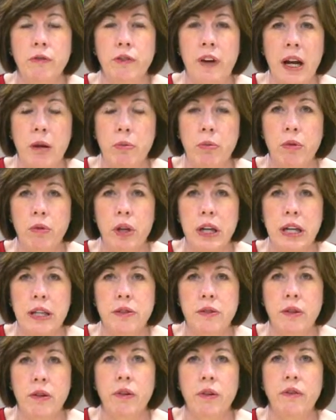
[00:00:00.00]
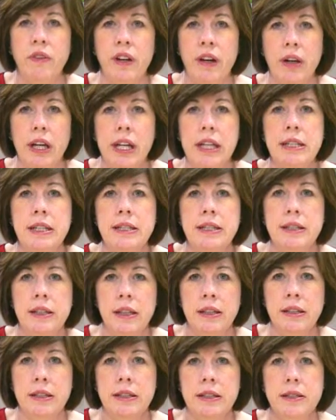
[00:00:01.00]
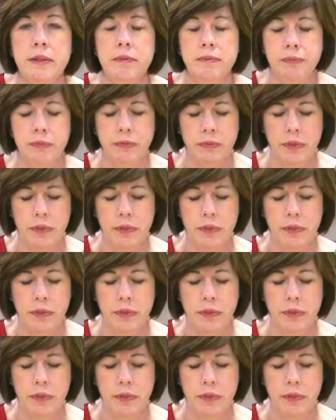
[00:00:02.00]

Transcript: fibroids or ovarian cysts.